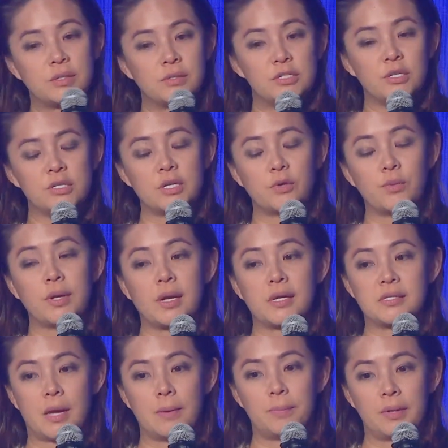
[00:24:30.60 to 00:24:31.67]
just a quick
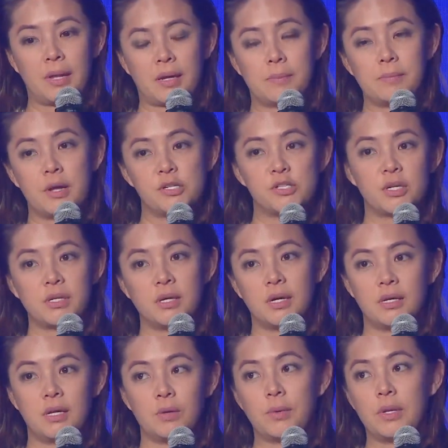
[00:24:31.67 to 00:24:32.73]
example, like I mentioned
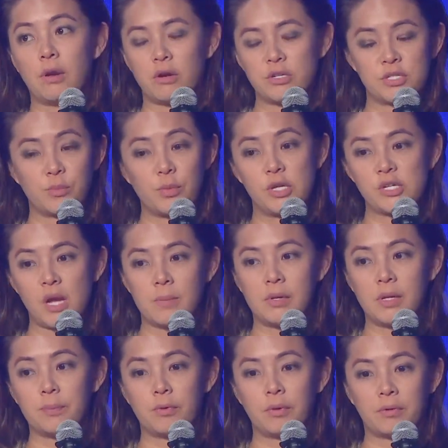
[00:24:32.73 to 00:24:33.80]
earlier, we launched the WeChat
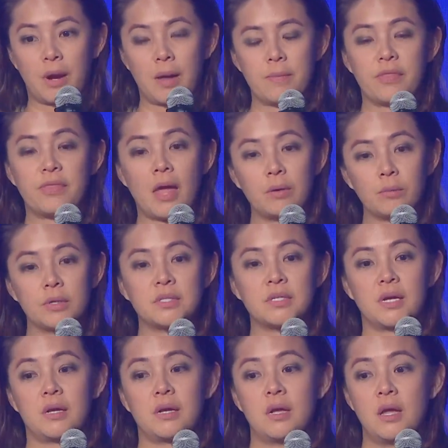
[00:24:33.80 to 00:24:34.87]
mini program. That
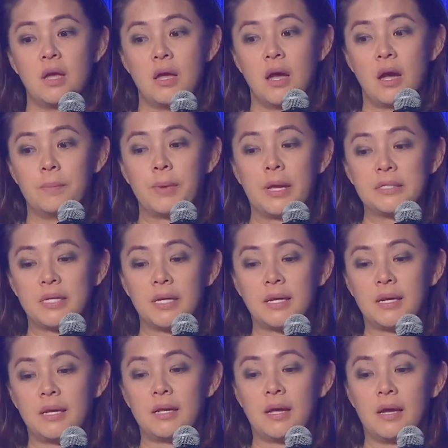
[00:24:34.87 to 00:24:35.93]
was
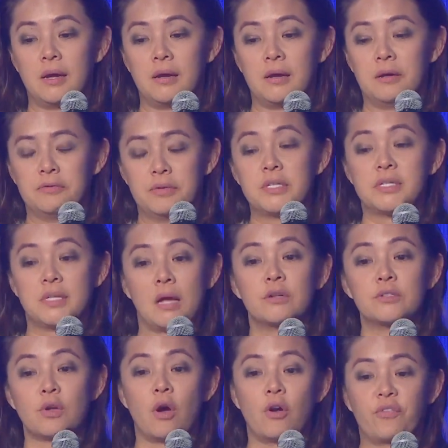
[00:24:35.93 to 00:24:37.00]
basically a
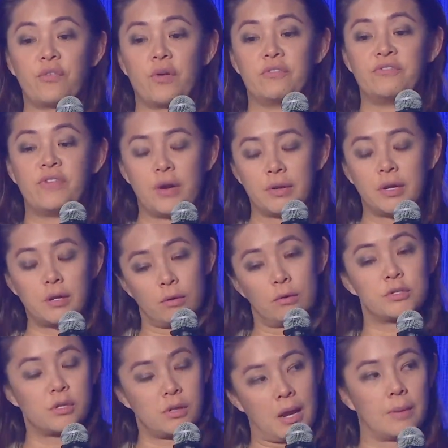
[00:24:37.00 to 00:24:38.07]
result of very
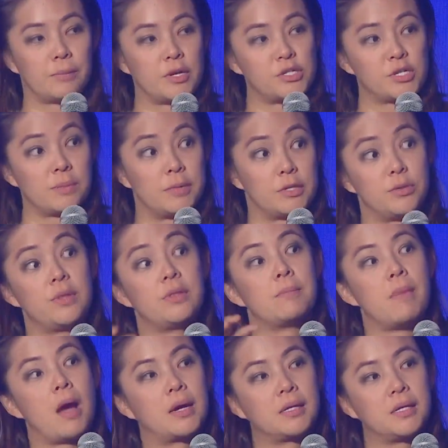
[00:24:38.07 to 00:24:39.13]
close collaboration between the
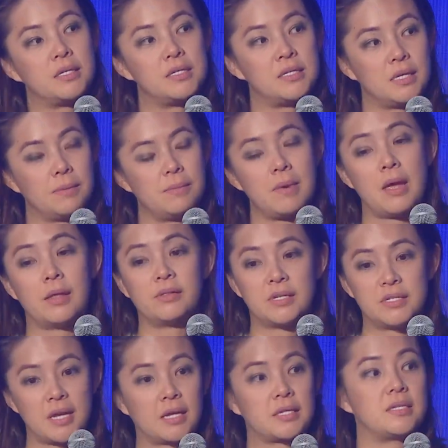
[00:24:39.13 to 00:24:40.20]
marketing team and the
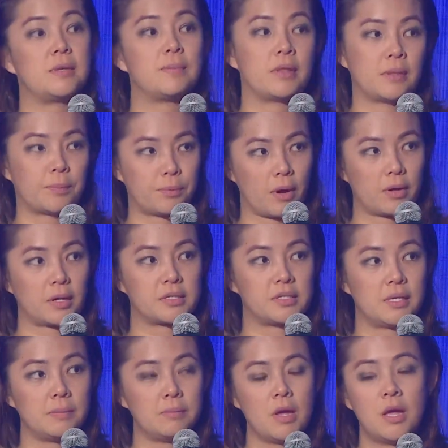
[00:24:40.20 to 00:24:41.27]
tech team and the product
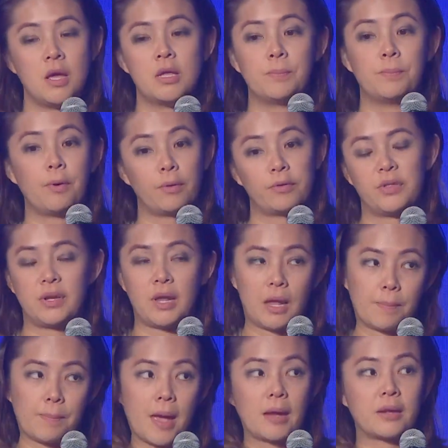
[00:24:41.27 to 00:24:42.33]
team, both in
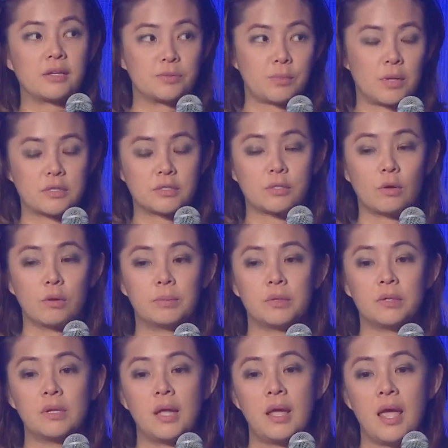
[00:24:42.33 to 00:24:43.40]
APAC as well as
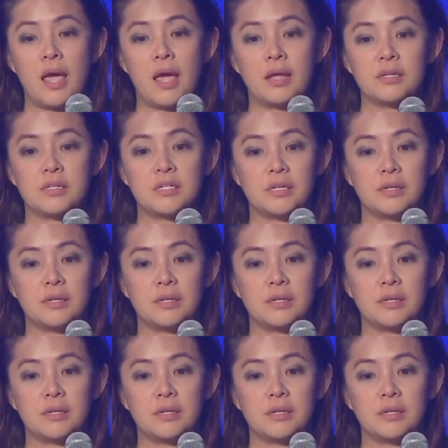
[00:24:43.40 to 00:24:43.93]
global. And